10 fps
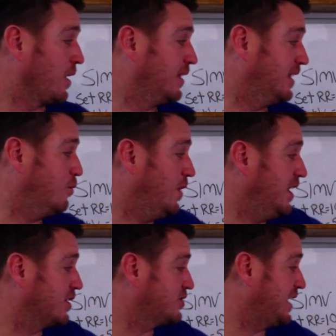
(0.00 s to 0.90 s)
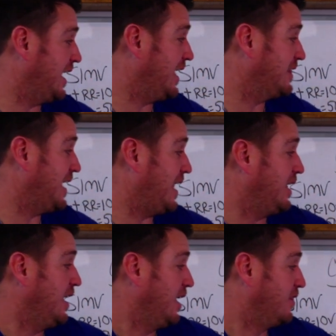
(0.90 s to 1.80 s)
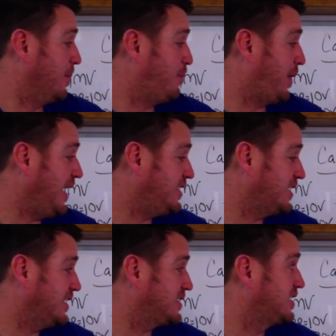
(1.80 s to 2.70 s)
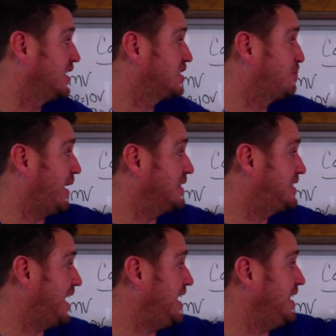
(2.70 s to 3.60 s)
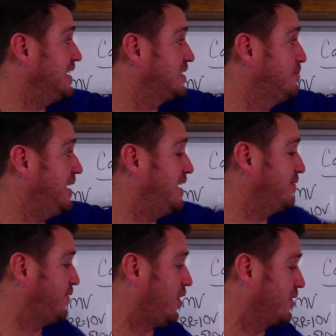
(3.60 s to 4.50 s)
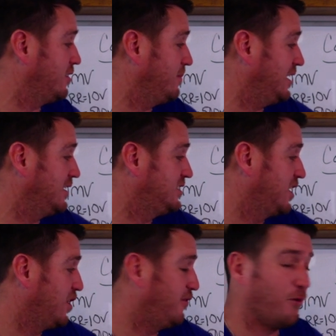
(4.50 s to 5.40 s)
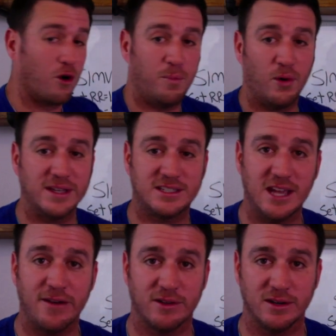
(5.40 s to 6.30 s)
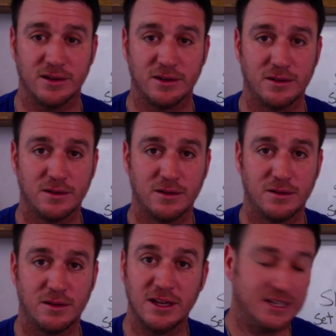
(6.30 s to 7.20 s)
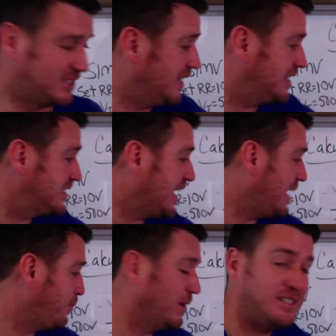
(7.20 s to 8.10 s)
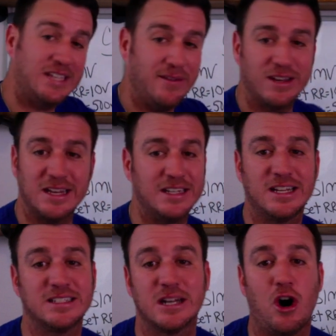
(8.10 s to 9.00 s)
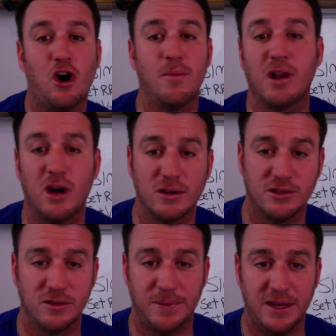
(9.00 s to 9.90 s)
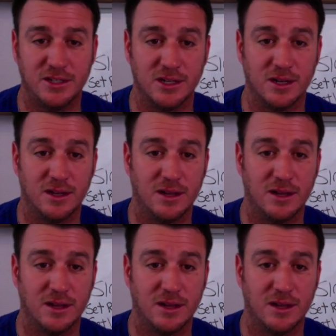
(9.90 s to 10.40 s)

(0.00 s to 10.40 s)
Then we understand that the patient's spontaneous minute volume is 4.7. See, this 9.7 doesn't all belong to the patient.